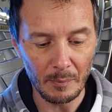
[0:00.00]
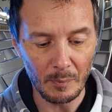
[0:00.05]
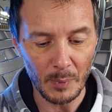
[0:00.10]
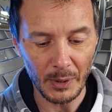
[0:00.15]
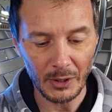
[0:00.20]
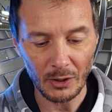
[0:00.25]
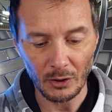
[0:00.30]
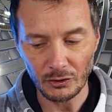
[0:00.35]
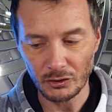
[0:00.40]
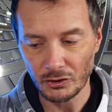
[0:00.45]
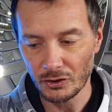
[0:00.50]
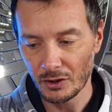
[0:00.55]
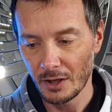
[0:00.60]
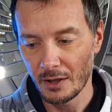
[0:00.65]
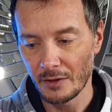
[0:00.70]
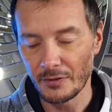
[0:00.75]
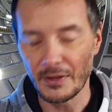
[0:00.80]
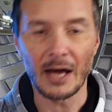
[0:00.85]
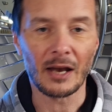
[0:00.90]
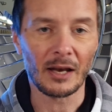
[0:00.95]
because
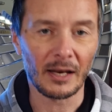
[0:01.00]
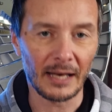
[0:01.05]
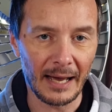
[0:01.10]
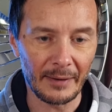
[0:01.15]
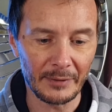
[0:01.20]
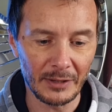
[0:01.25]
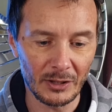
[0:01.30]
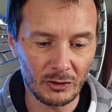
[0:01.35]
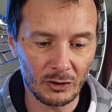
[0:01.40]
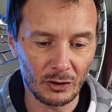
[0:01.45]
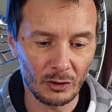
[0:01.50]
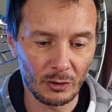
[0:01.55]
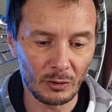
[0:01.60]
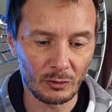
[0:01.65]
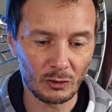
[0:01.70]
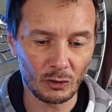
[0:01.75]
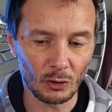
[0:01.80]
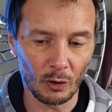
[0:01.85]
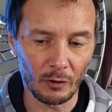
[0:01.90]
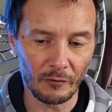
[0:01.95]
that'll allow you
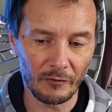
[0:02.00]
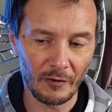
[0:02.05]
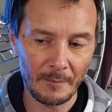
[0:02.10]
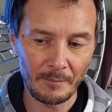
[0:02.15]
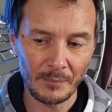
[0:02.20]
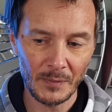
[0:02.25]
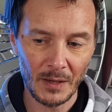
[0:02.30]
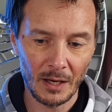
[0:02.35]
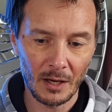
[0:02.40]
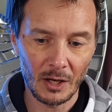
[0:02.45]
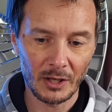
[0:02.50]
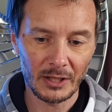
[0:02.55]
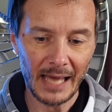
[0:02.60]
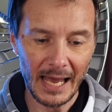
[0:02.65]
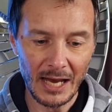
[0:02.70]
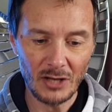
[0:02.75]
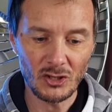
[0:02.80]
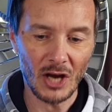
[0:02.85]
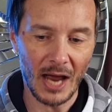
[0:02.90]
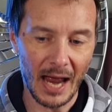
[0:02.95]
to sort of
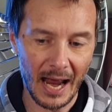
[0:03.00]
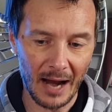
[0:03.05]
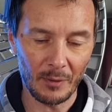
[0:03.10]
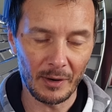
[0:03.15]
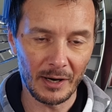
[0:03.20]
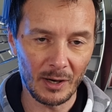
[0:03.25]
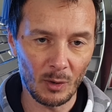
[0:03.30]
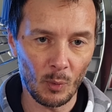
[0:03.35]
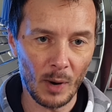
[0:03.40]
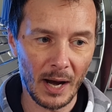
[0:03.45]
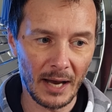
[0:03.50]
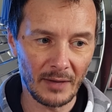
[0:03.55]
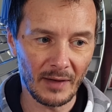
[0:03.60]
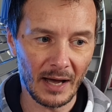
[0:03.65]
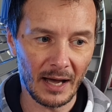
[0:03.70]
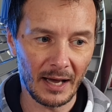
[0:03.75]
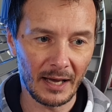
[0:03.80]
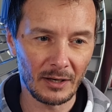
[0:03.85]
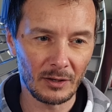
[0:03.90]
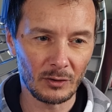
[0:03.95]
cage it out in a way
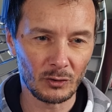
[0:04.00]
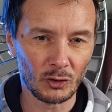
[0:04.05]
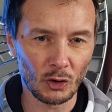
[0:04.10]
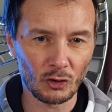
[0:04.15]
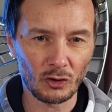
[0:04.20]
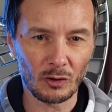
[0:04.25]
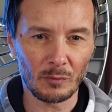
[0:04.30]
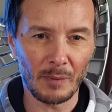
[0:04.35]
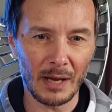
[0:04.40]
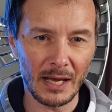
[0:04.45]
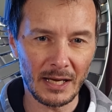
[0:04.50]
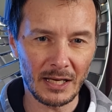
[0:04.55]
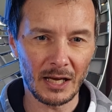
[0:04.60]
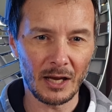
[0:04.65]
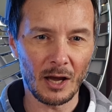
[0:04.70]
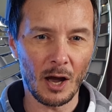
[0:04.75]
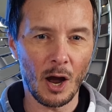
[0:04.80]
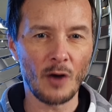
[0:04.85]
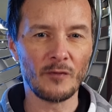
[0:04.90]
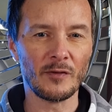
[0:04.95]
that doesn't make
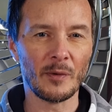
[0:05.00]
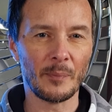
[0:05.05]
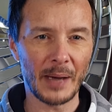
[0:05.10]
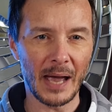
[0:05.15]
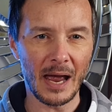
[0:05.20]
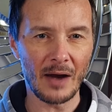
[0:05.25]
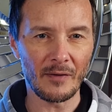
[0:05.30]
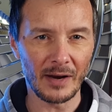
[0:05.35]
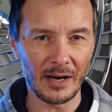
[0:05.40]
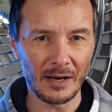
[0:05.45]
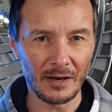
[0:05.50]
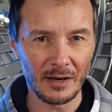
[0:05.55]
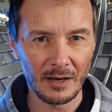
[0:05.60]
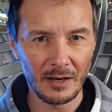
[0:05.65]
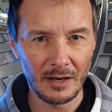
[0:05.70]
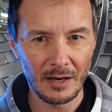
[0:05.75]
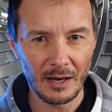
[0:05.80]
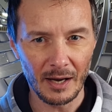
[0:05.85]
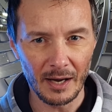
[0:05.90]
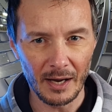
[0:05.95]
it overbearing,
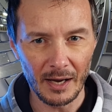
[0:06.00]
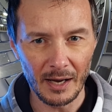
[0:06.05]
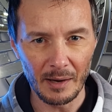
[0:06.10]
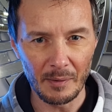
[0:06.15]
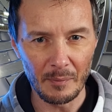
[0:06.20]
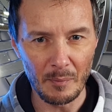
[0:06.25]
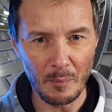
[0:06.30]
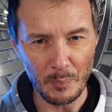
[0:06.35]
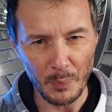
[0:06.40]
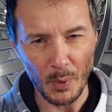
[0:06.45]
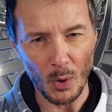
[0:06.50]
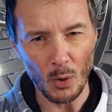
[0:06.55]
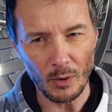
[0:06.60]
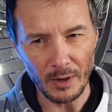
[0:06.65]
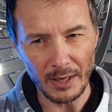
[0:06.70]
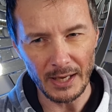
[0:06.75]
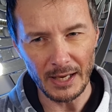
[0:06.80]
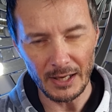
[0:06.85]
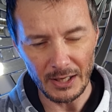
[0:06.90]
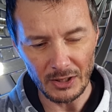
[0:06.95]
but
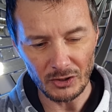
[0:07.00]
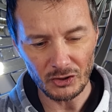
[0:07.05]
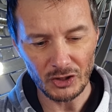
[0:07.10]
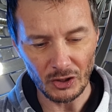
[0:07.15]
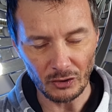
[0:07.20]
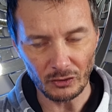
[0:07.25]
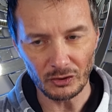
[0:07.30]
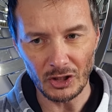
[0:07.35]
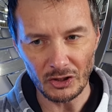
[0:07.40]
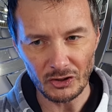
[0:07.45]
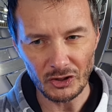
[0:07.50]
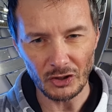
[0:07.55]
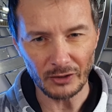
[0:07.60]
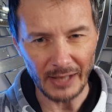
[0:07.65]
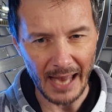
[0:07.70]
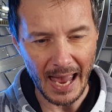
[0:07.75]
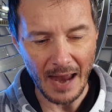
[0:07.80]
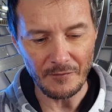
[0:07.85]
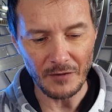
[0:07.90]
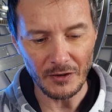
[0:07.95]
you still
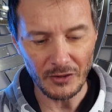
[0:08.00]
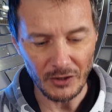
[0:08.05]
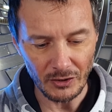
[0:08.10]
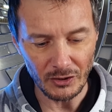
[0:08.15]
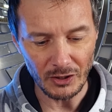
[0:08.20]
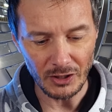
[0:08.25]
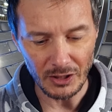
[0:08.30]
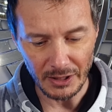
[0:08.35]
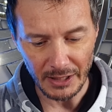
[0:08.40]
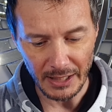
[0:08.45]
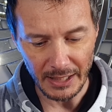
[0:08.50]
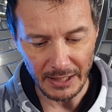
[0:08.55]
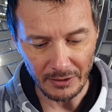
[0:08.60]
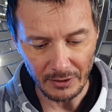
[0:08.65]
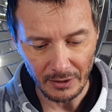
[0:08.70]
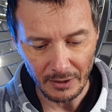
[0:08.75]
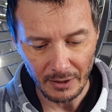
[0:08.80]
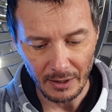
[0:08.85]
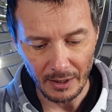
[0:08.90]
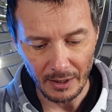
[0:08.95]
get everything that you need